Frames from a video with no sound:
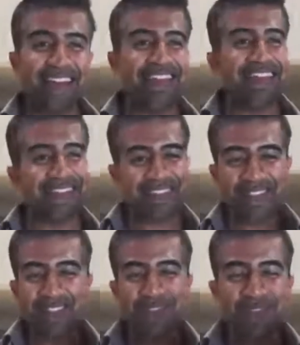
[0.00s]
And this is
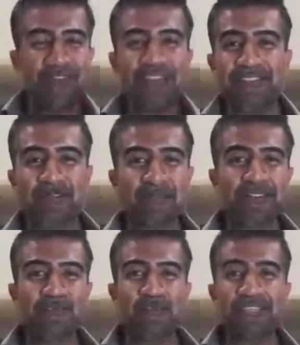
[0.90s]
such a tragedy
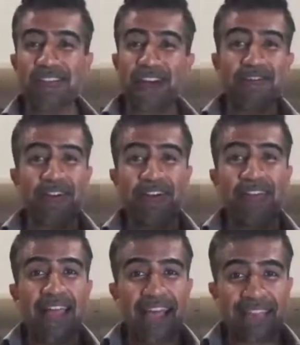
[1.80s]
because we suffer
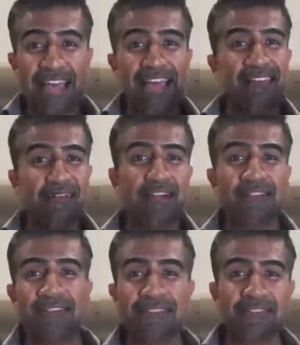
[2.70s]
at the hands of our
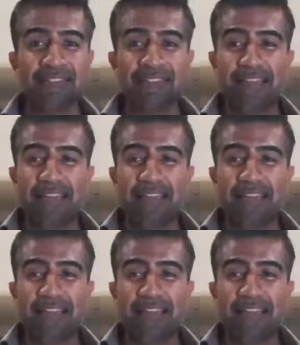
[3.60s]
senses.